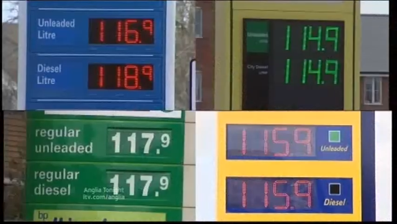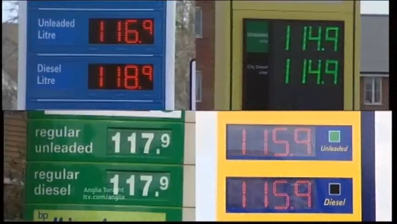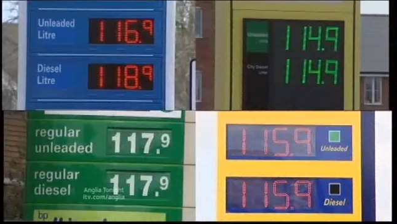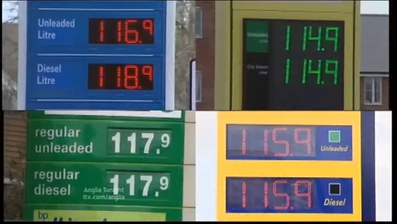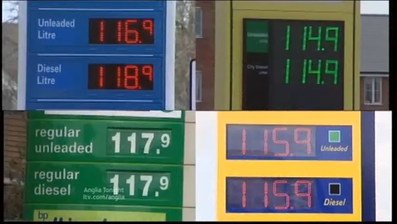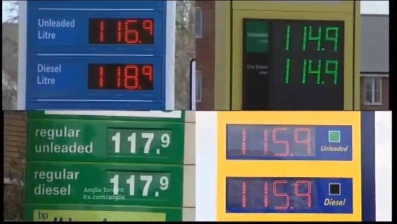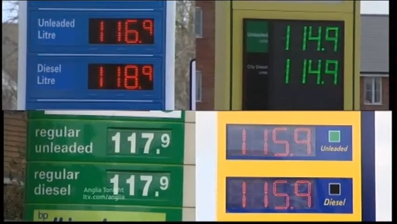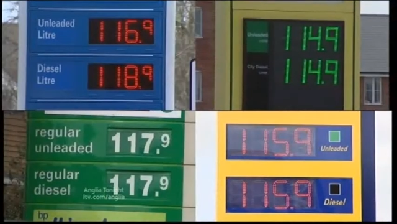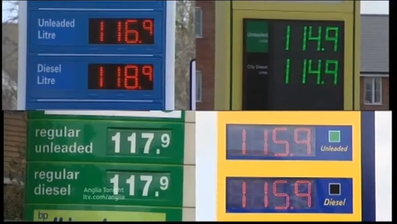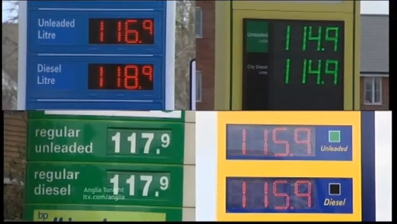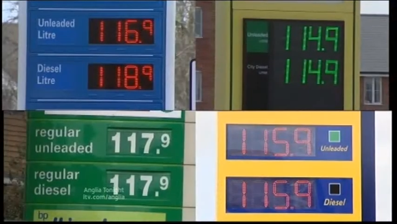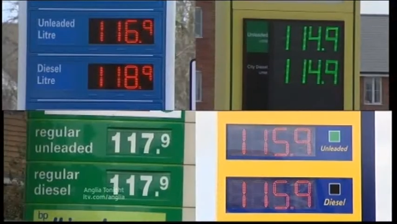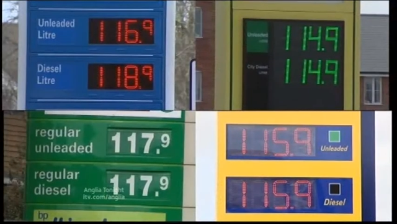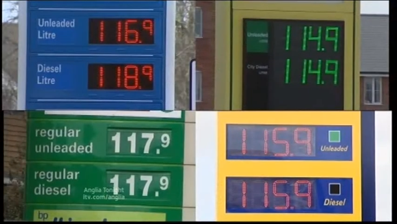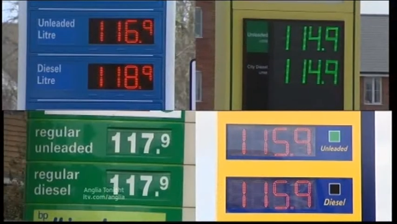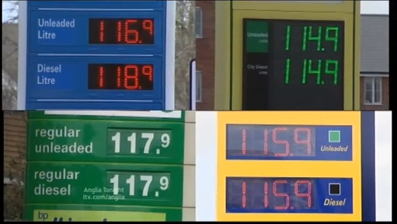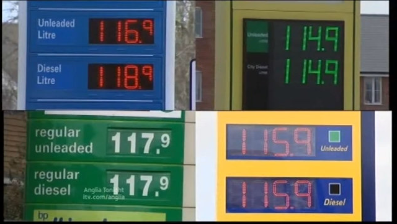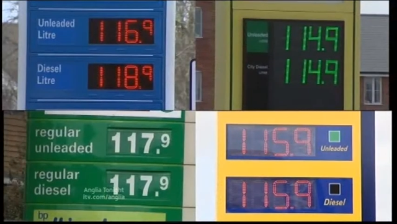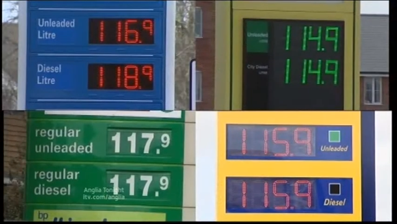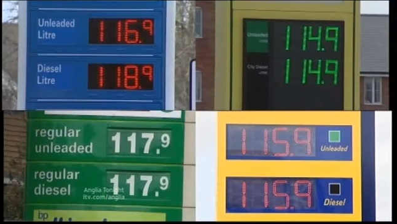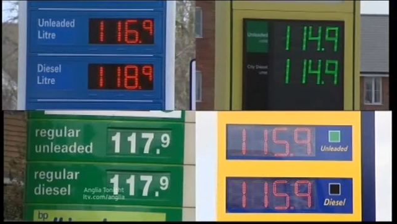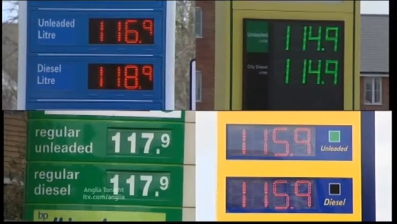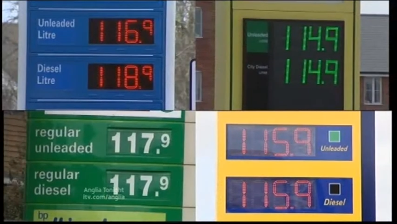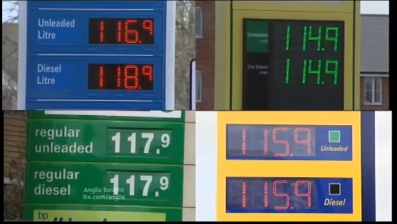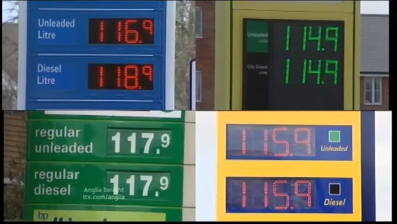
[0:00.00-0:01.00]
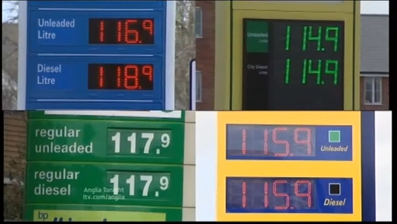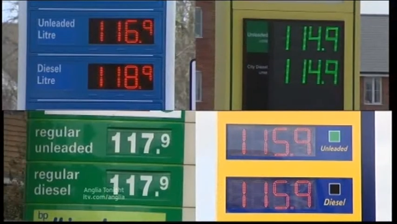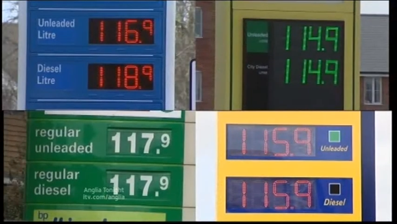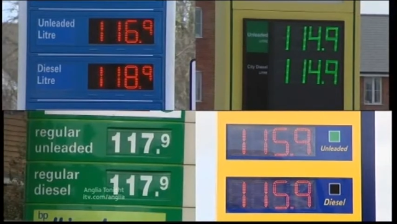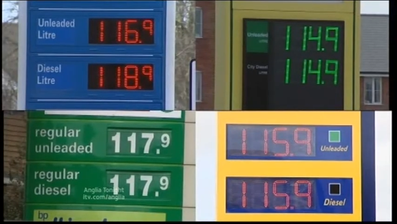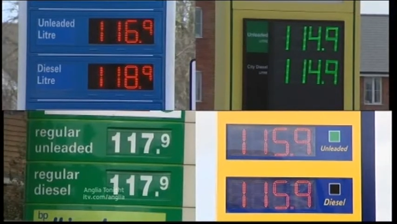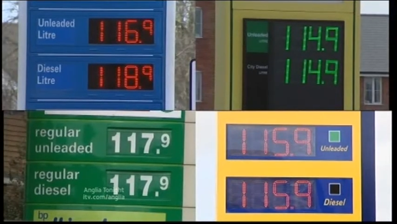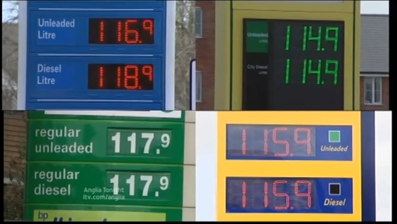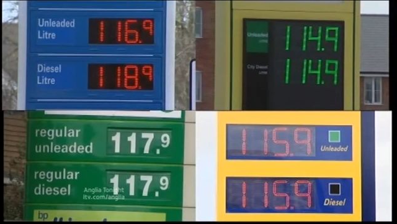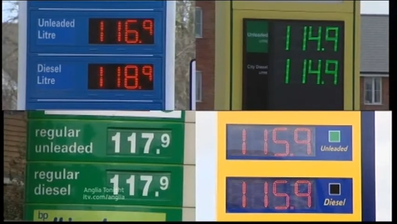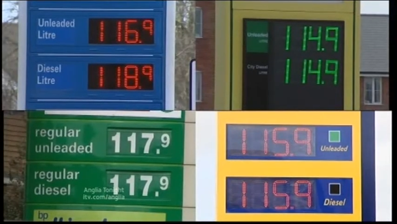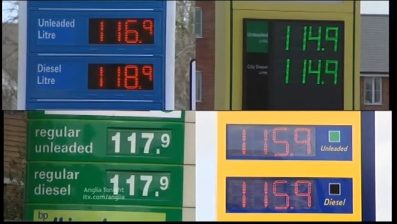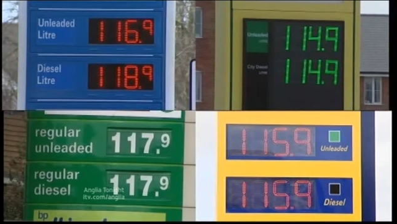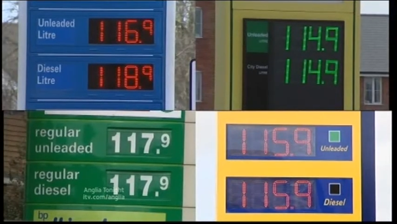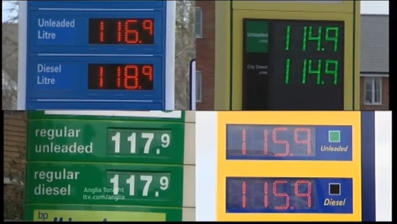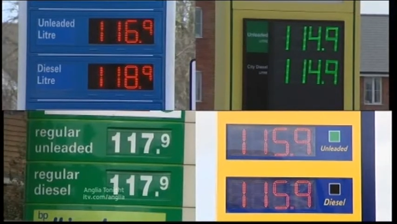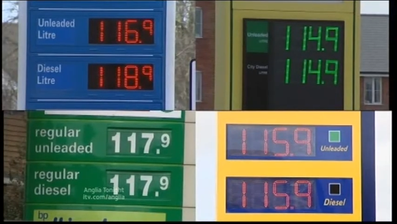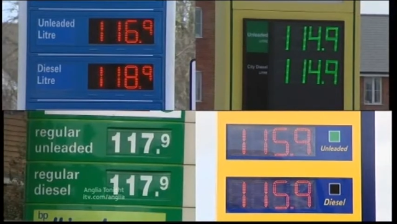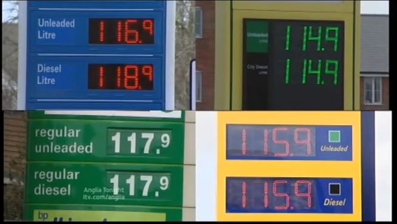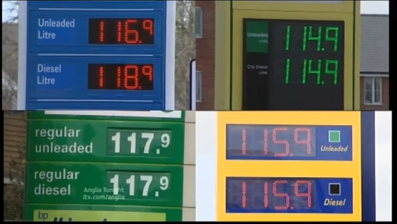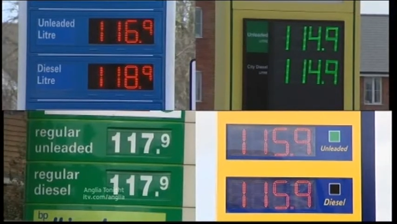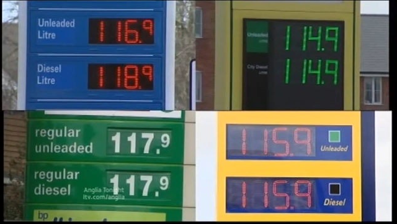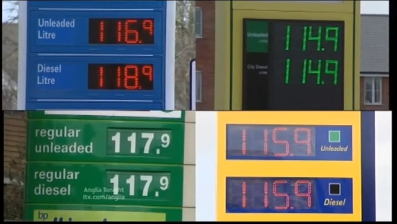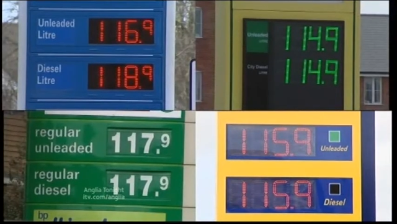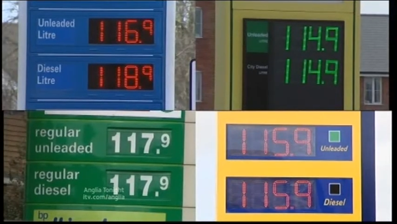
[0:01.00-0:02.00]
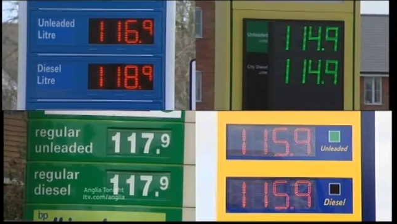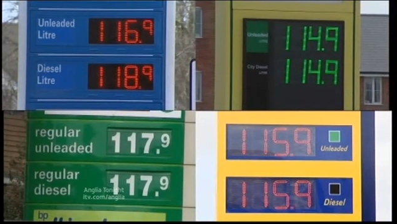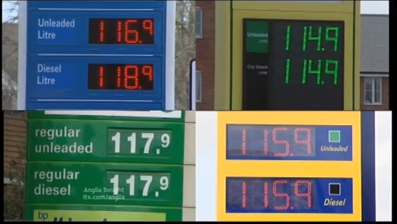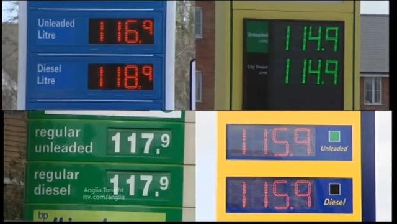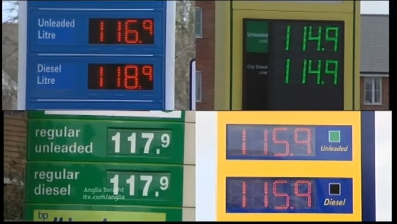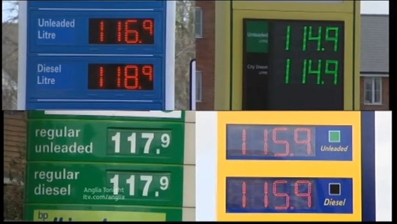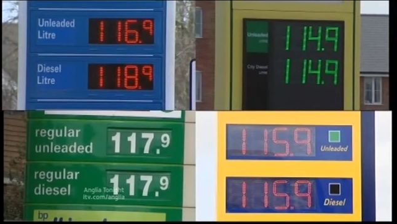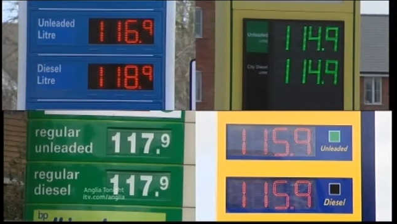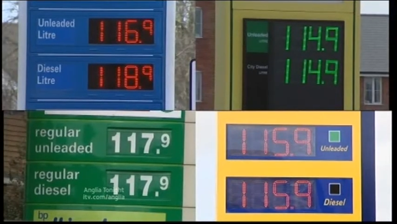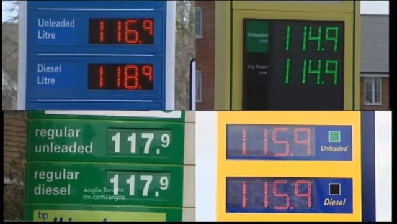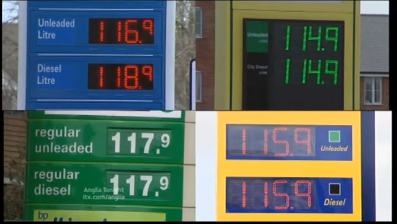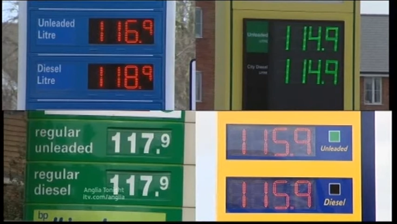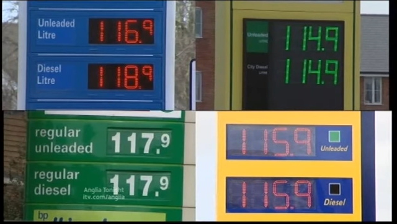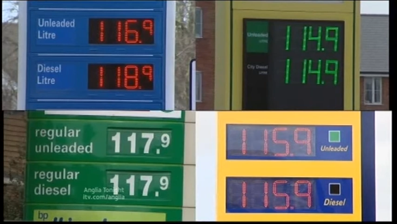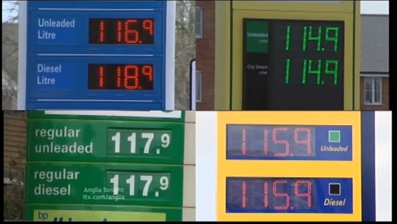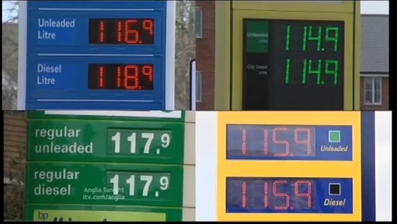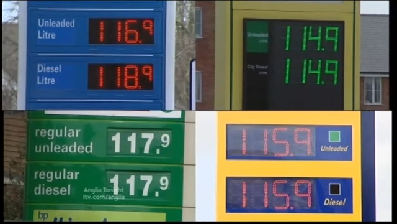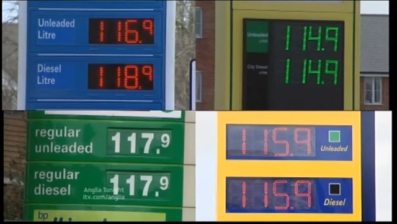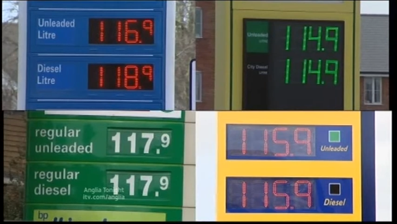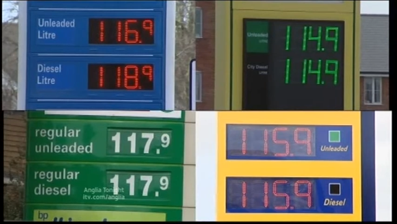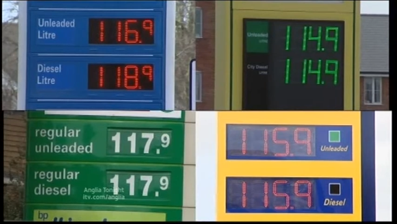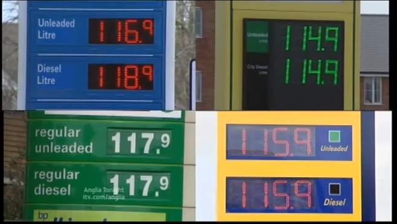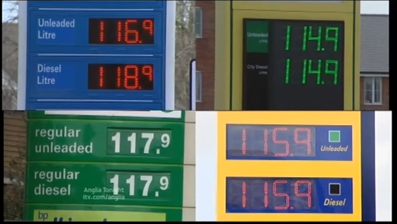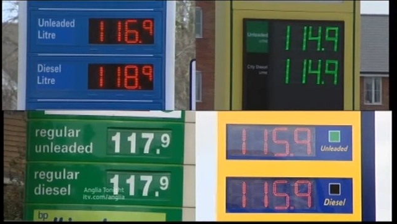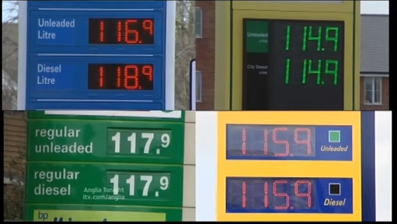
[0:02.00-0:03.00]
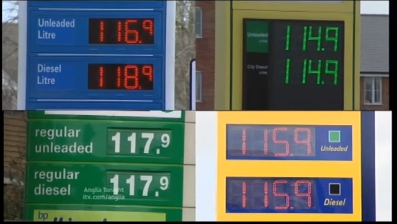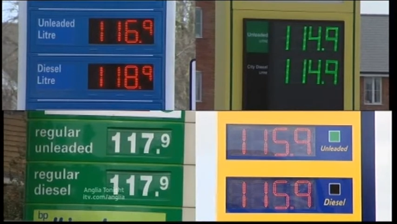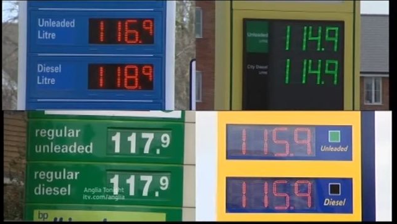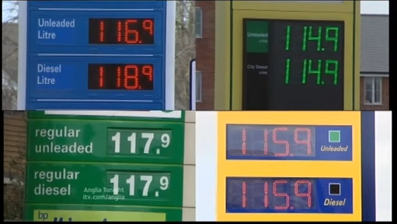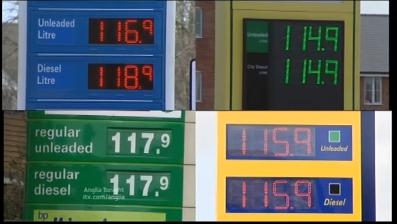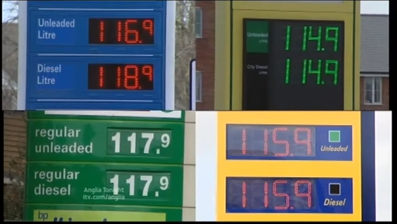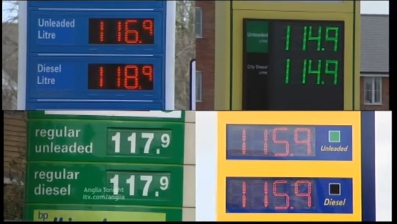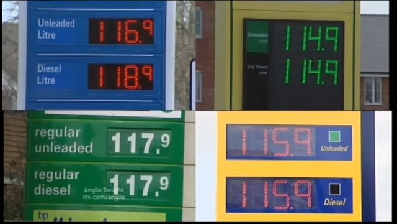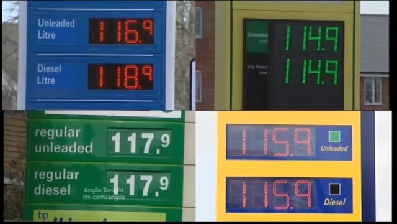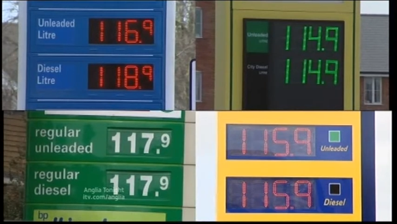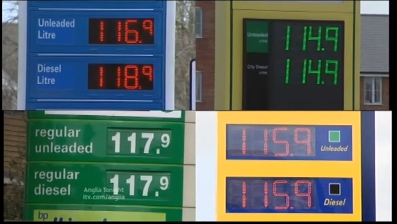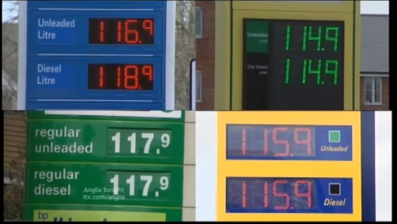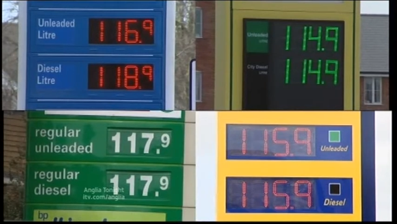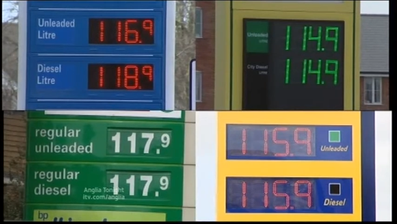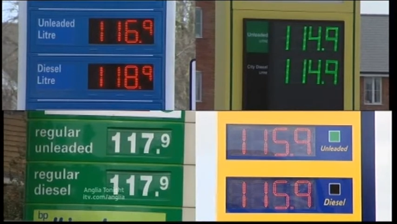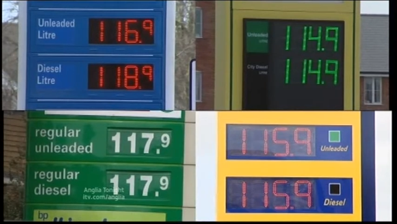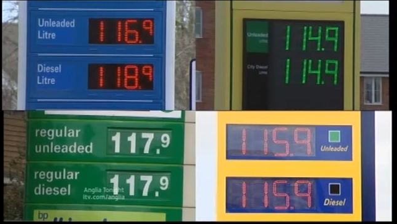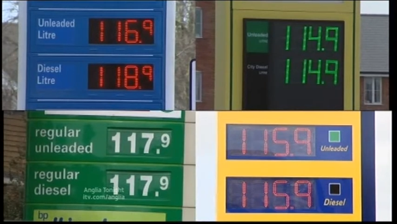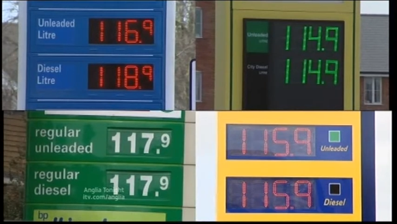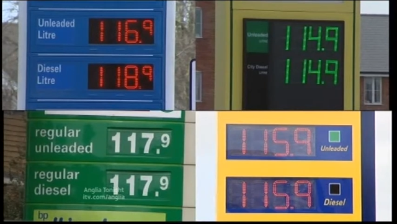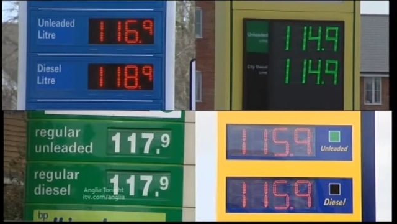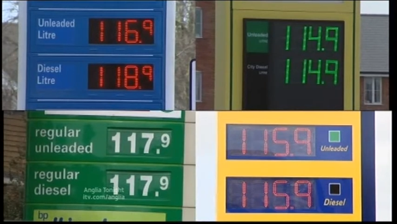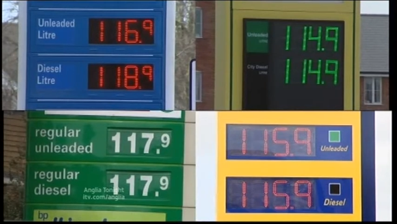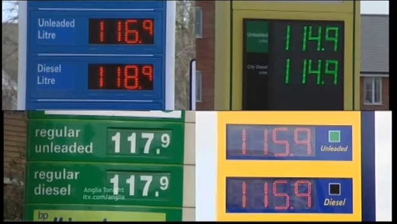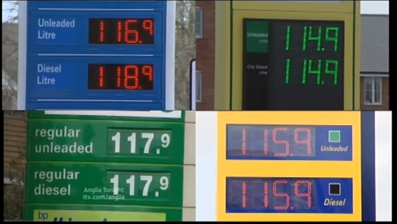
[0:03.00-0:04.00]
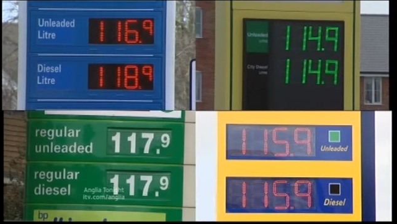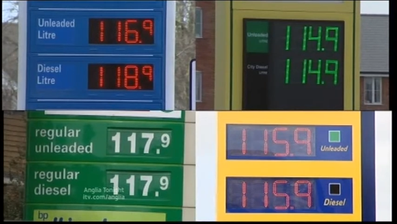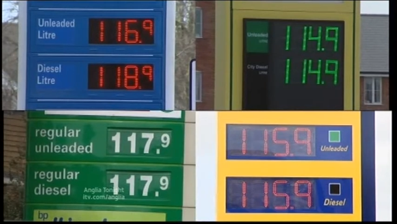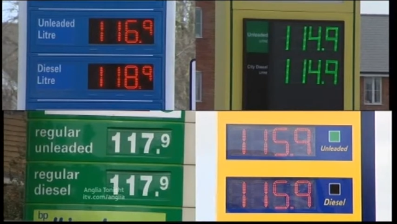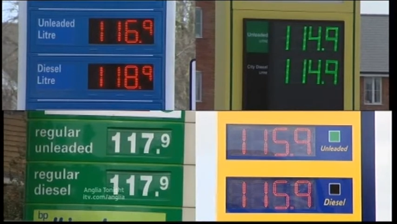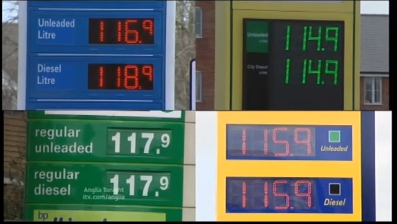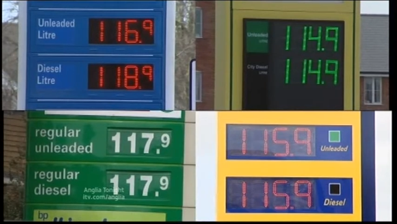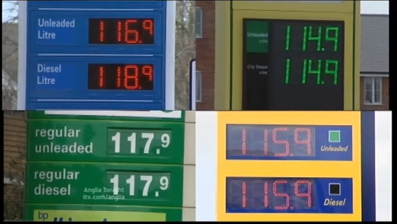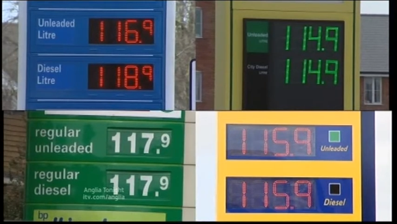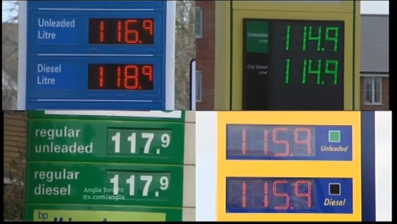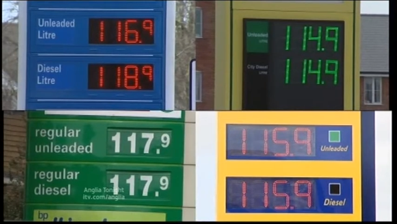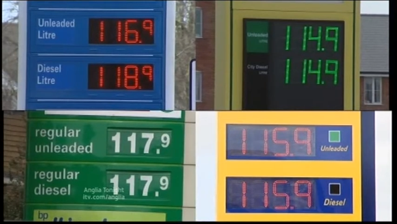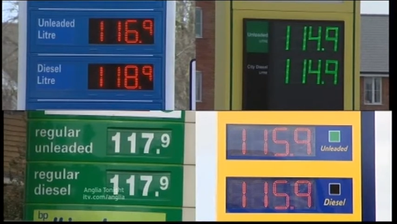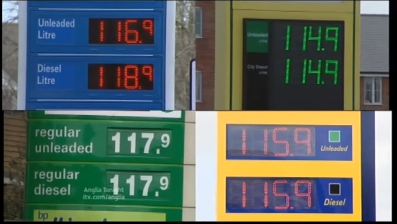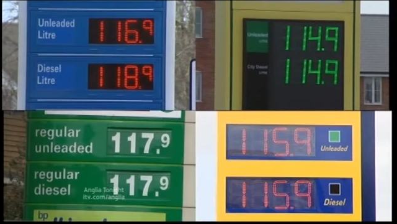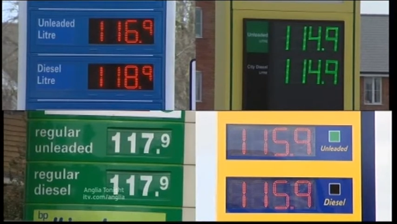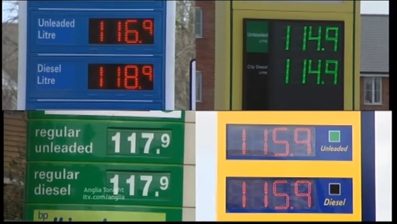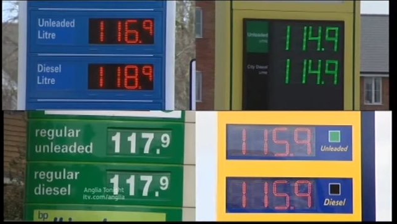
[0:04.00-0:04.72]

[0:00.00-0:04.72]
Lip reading: Nobody's mouth can be seen.